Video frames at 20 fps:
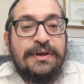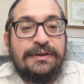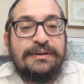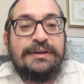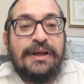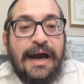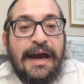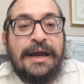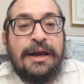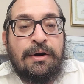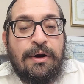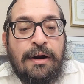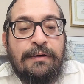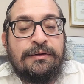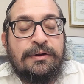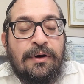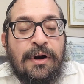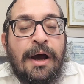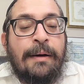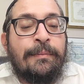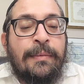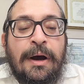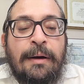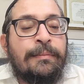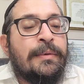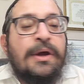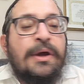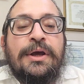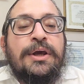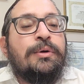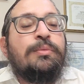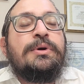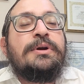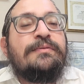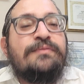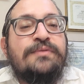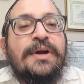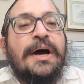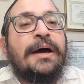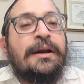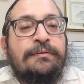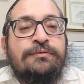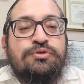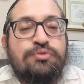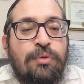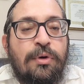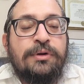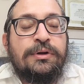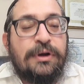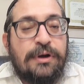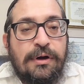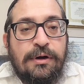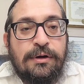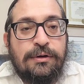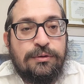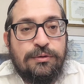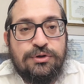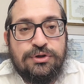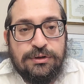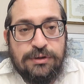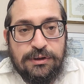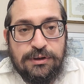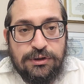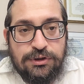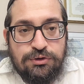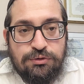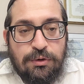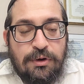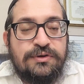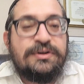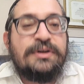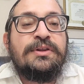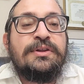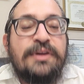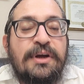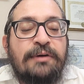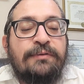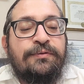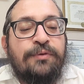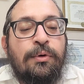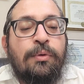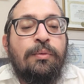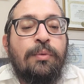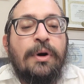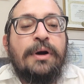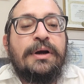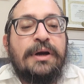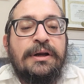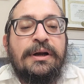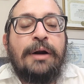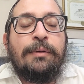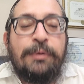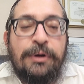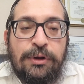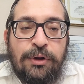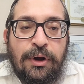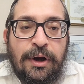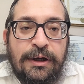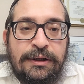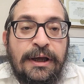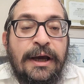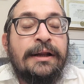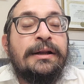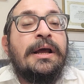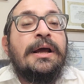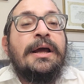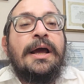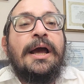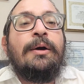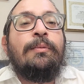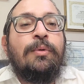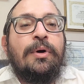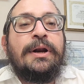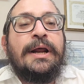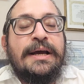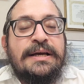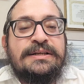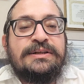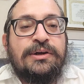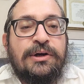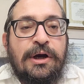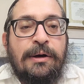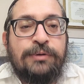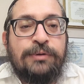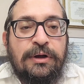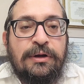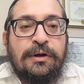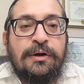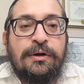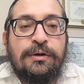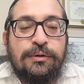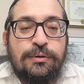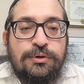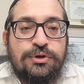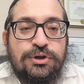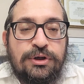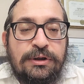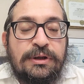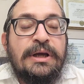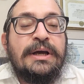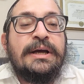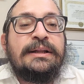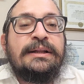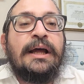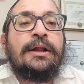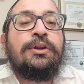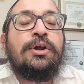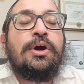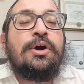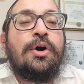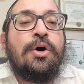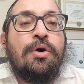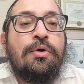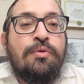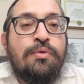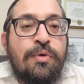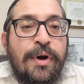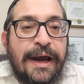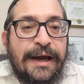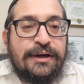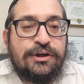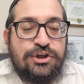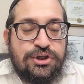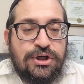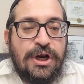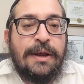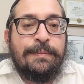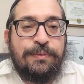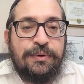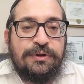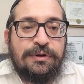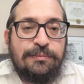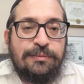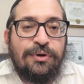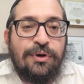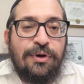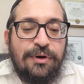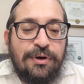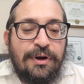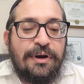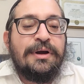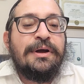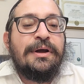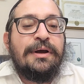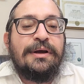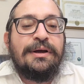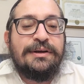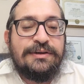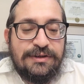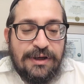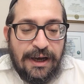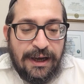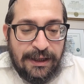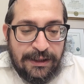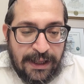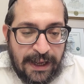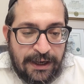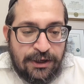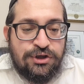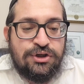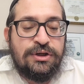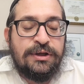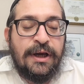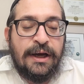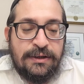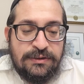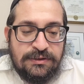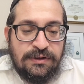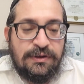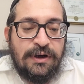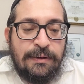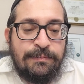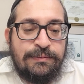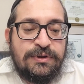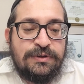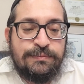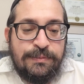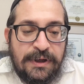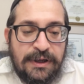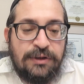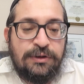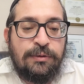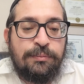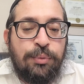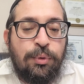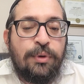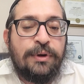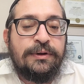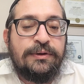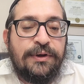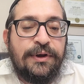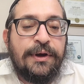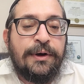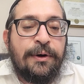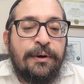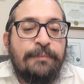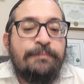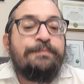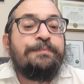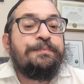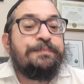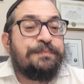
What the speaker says: diagram of the Rambam, he would have not have drawn the conclusion that he draws. And therefore, one cannot rely on that. And one has to come to the conclusion that the correct shape of the menorah is actually, as the Rebbe is making the point here,